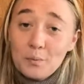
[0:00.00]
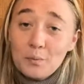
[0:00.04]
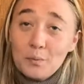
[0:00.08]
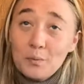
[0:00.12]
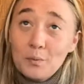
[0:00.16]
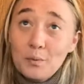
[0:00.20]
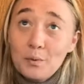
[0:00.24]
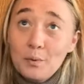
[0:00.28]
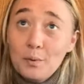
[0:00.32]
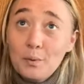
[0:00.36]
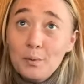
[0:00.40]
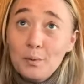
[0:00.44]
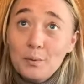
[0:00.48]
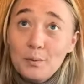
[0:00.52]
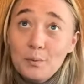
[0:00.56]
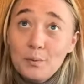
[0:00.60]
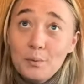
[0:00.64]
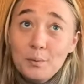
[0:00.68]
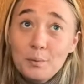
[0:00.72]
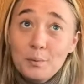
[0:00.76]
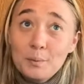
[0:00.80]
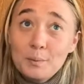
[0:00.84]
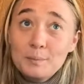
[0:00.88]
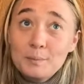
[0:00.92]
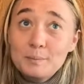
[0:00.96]
who
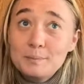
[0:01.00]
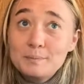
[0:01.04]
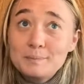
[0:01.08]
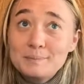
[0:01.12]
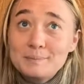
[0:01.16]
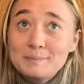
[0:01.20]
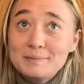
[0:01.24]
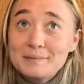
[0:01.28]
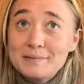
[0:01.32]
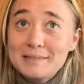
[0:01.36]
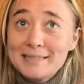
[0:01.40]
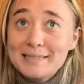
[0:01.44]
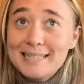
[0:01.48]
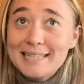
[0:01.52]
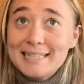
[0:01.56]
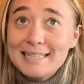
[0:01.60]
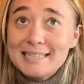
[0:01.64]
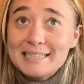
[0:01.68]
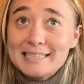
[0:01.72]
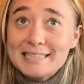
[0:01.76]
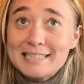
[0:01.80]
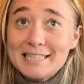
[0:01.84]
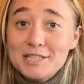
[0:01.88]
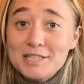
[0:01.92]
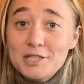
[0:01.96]

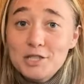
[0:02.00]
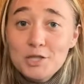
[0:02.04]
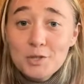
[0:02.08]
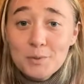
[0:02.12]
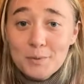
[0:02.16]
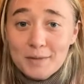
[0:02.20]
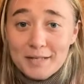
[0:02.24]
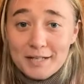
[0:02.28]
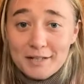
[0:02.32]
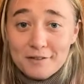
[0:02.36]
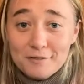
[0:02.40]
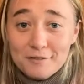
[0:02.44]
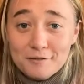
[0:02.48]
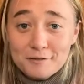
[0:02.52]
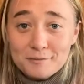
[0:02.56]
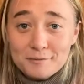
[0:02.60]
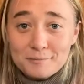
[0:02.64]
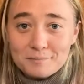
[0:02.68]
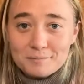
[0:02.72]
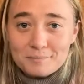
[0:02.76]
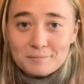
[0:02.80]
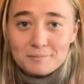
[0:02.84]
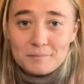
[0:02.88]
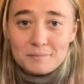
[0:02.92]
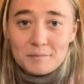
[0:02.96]
is intuitive,
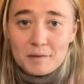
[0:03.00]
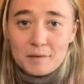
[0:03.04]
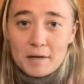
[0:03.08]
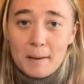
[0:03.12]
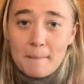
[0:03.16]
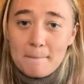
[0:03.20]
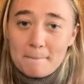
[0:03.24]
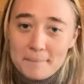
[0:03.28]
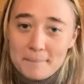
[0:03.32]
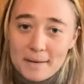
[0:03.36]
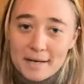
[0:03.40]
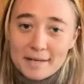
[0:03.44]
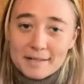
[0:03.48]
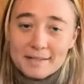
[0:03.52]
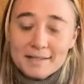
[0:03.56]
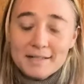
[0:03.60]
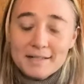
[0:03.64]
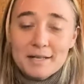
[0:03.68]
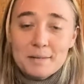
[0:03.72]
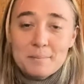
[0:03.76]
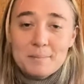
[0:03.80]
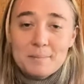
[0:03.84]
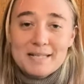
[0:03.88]
but can be